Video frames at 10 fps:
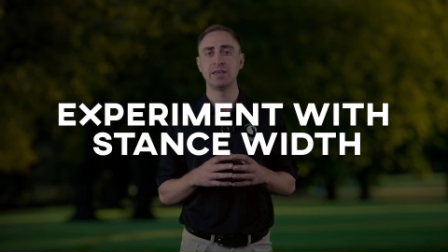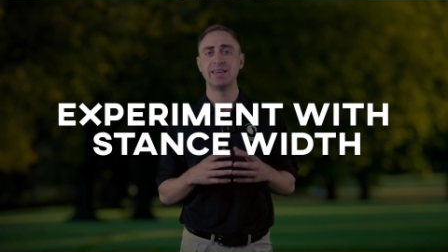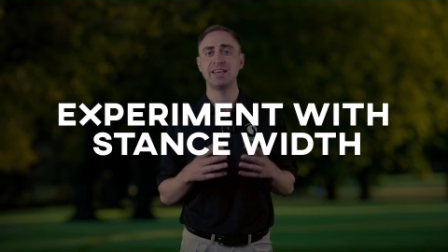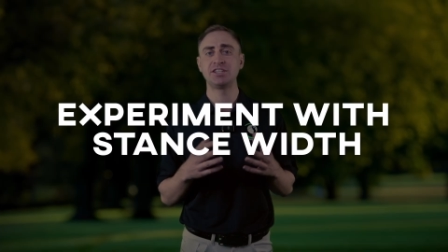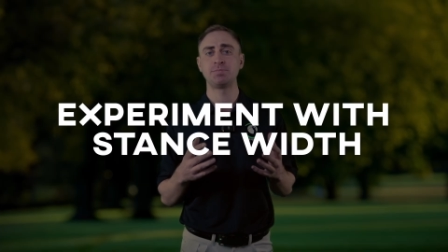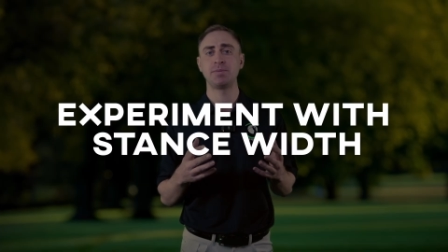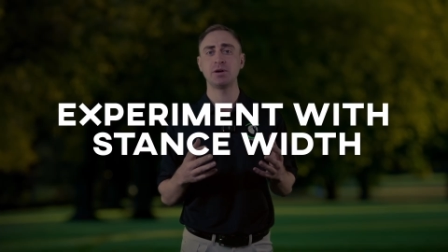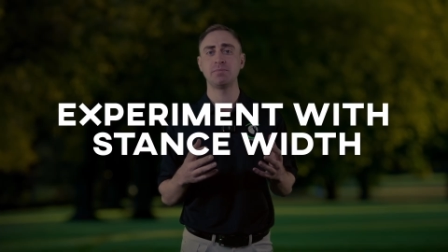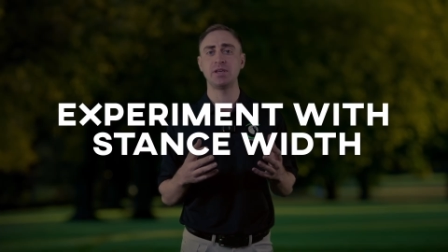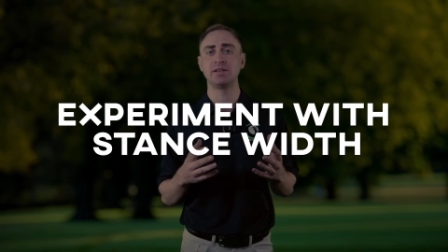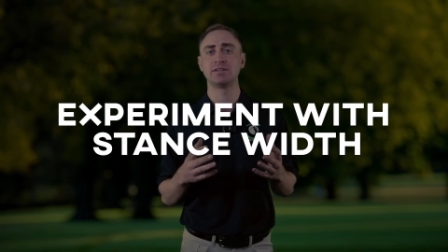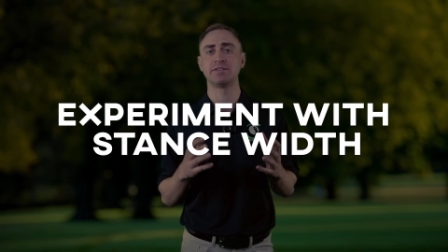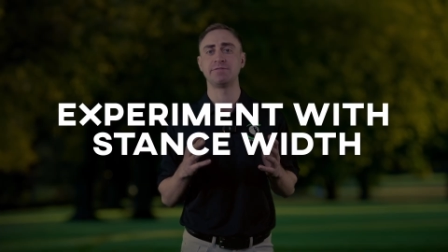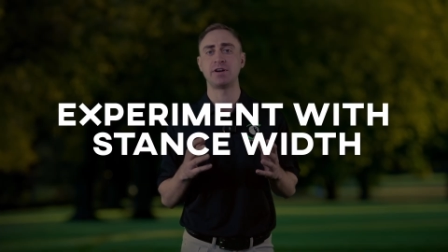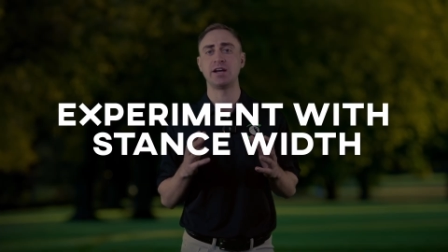Experiment
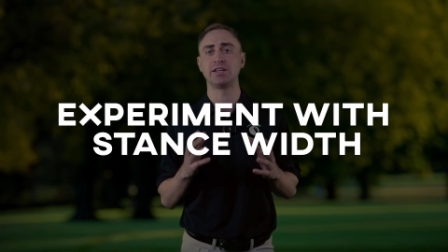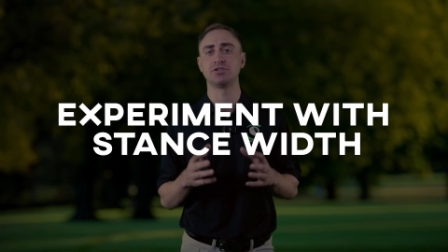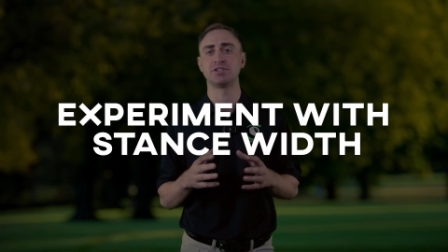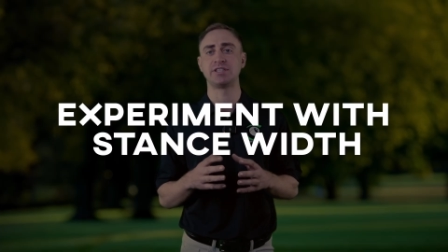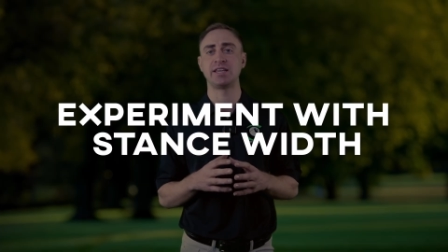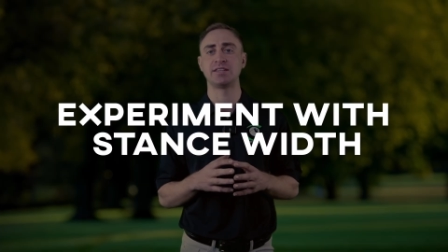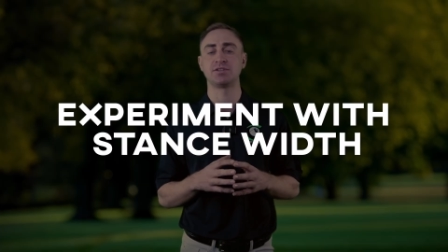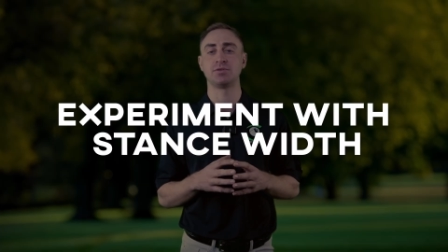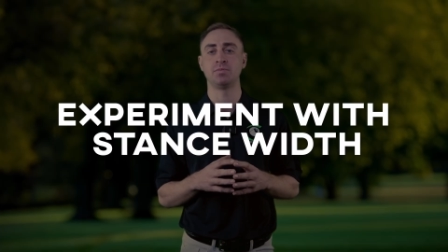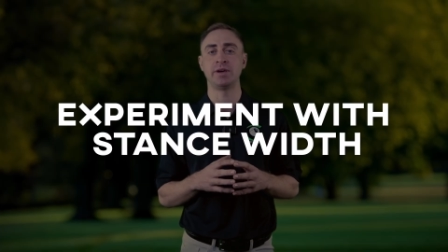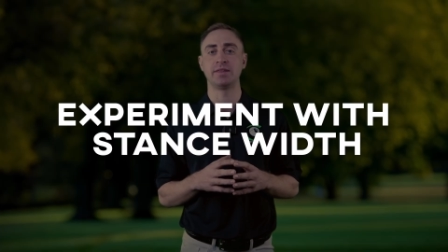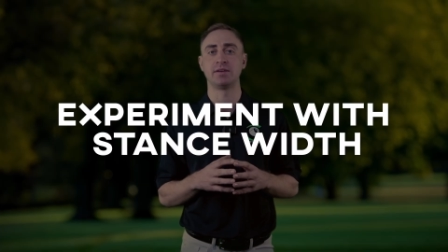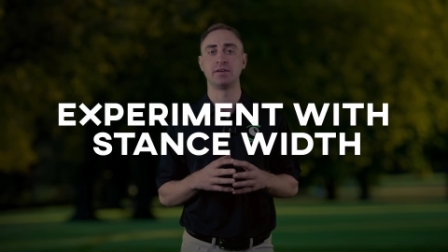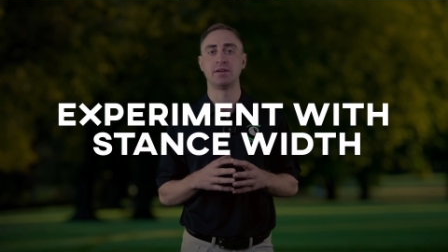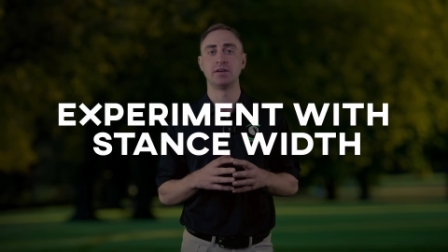to find your stance width.
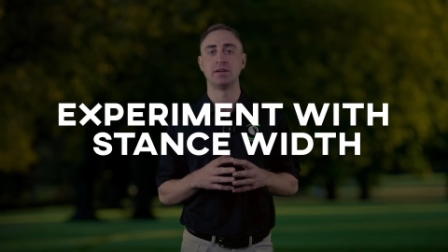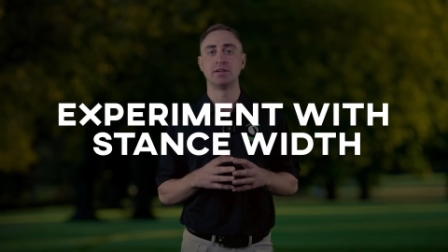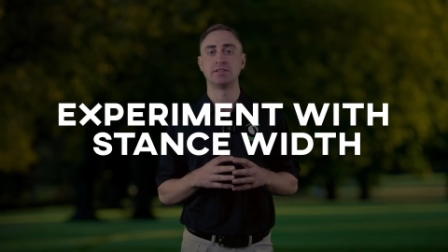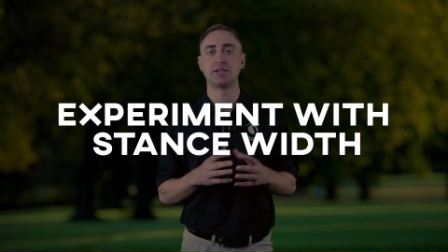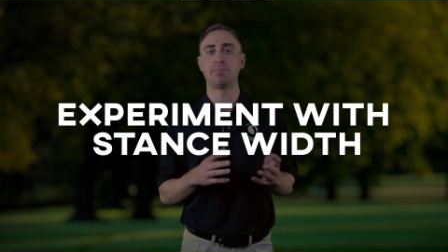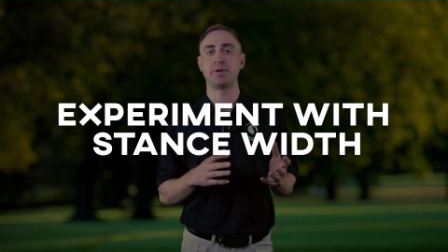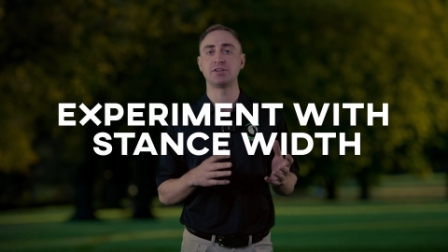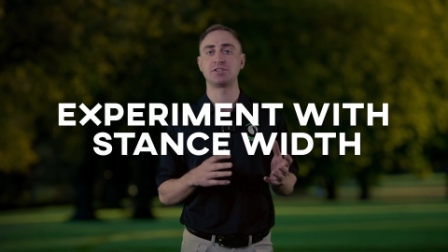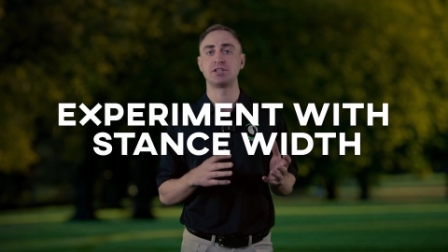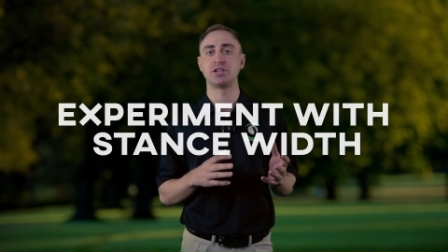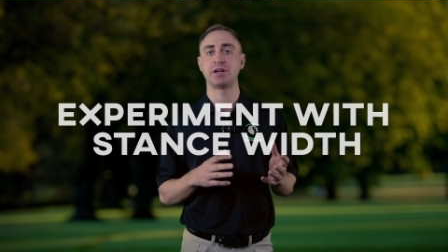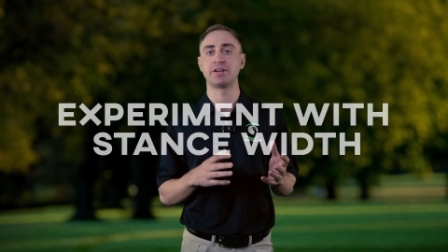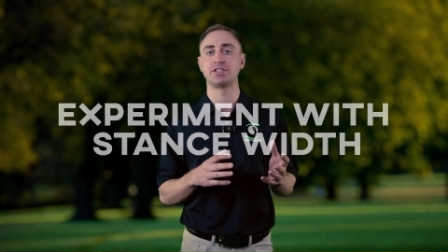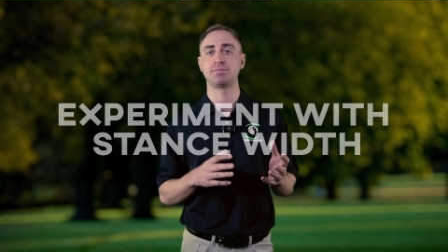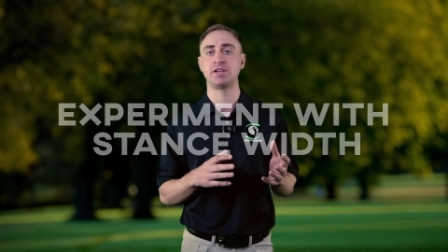Some players can
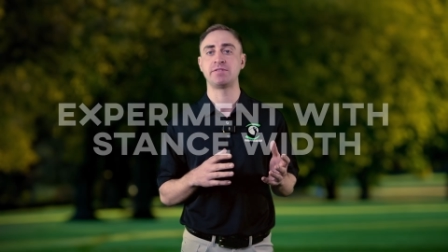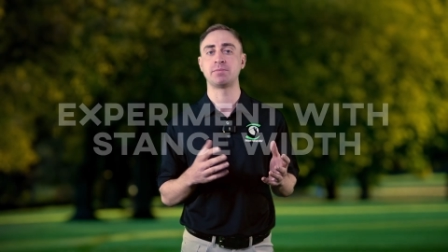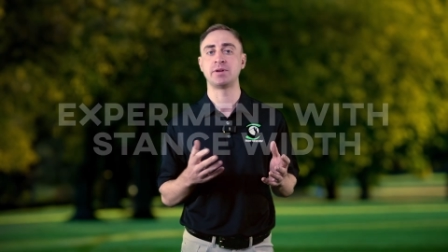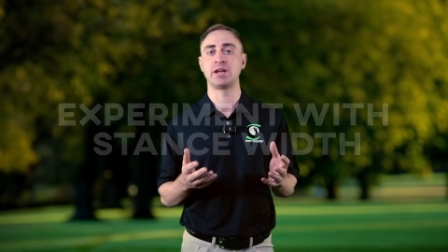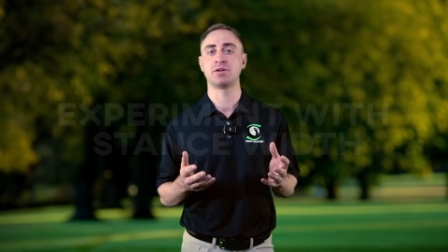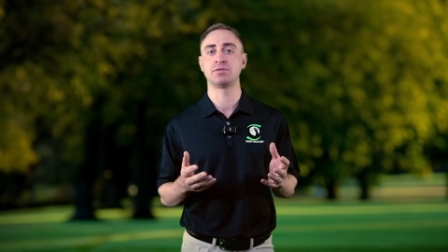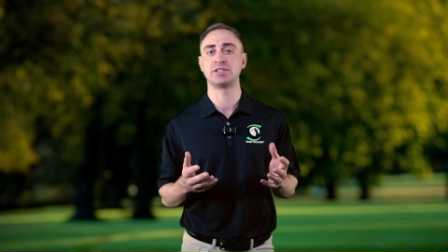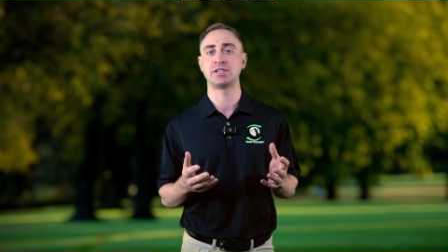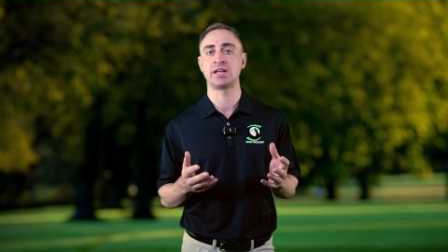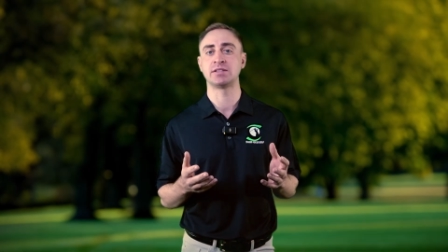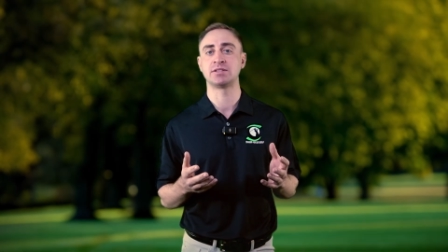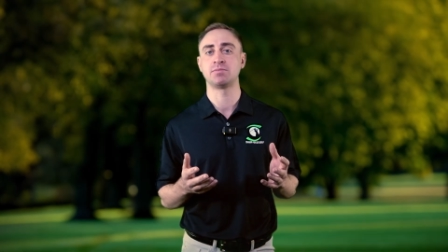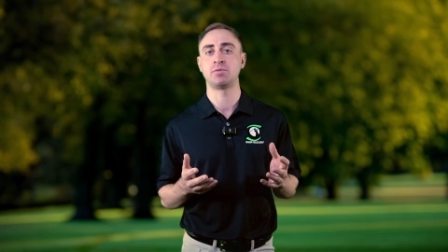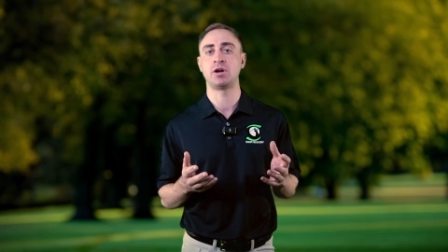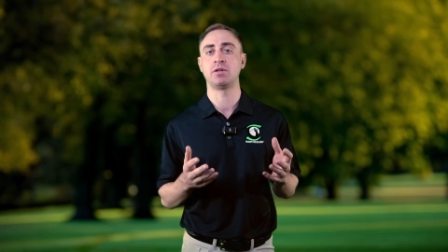generate speed from a narrower stance,
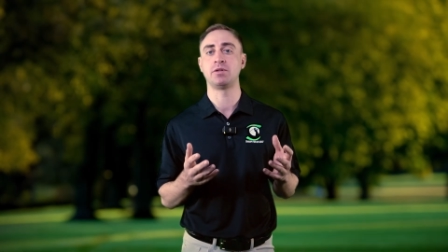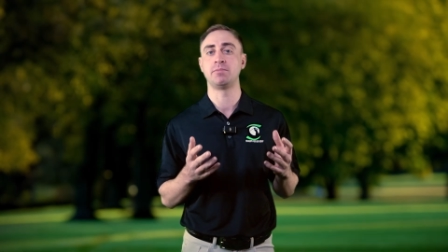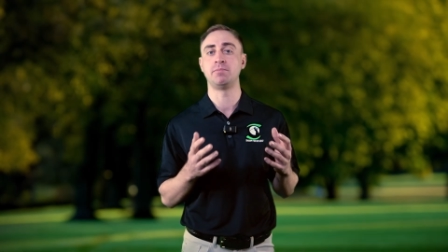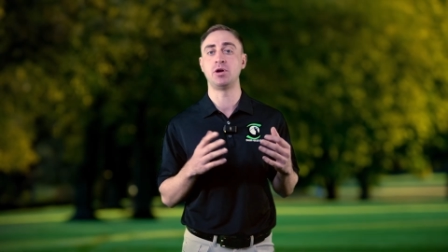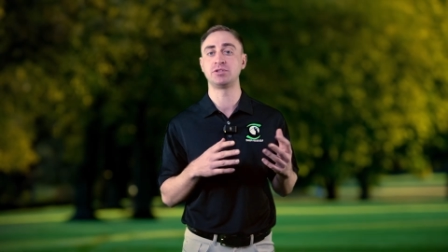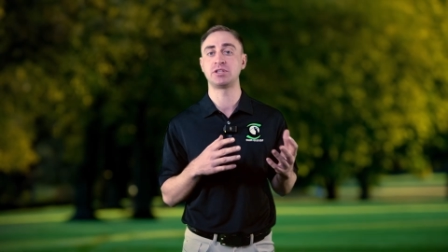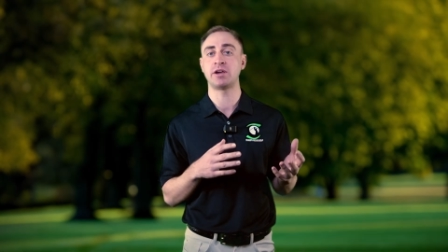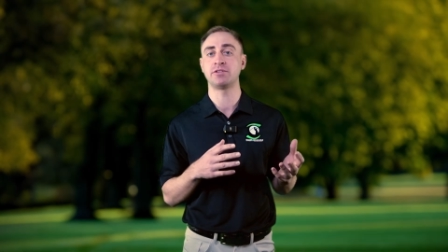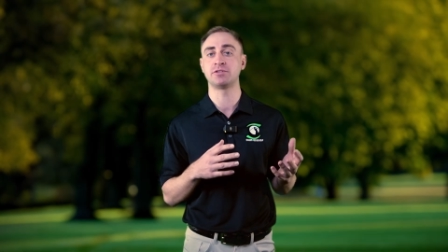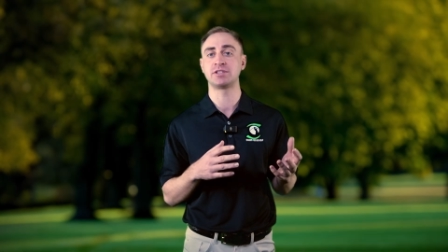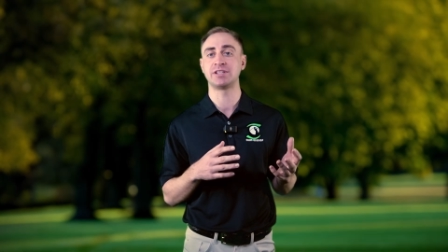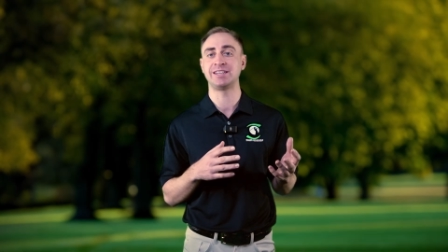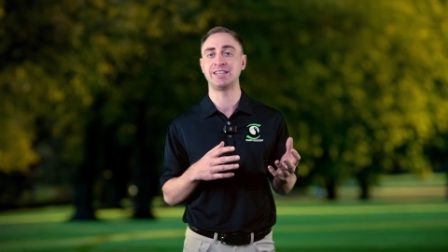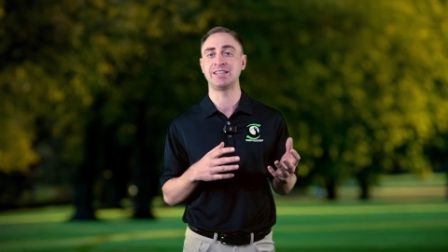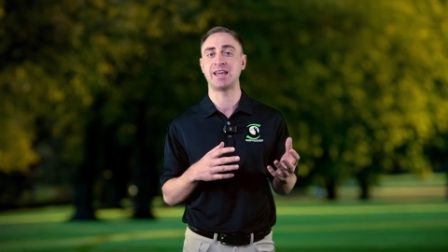while most others
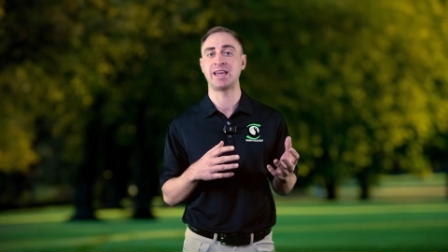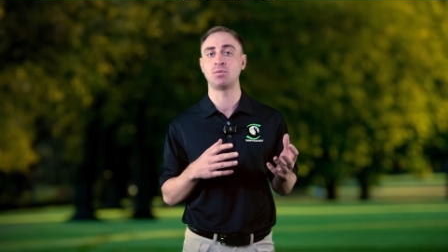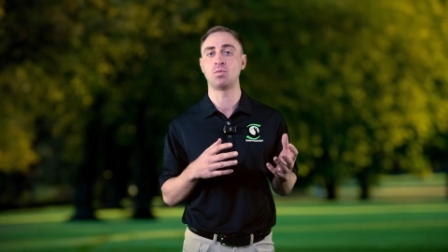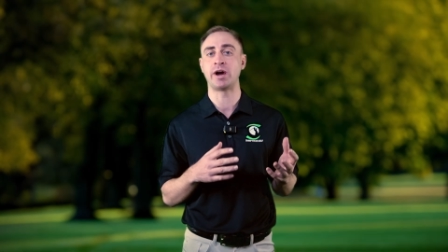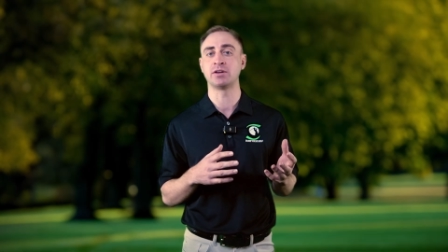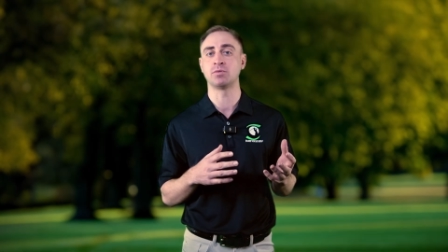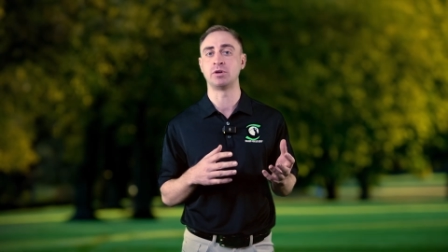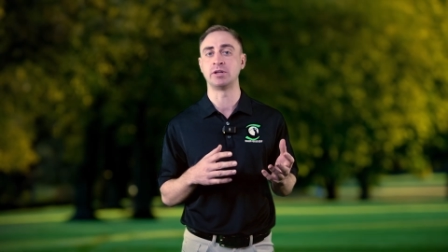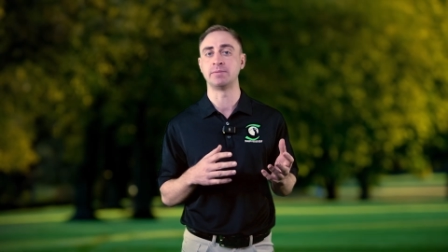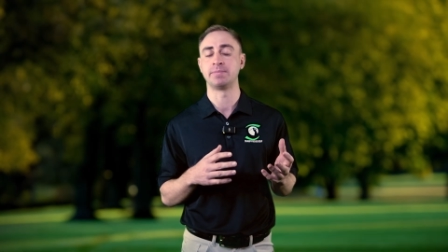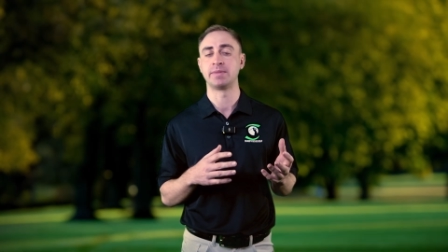need a wider one.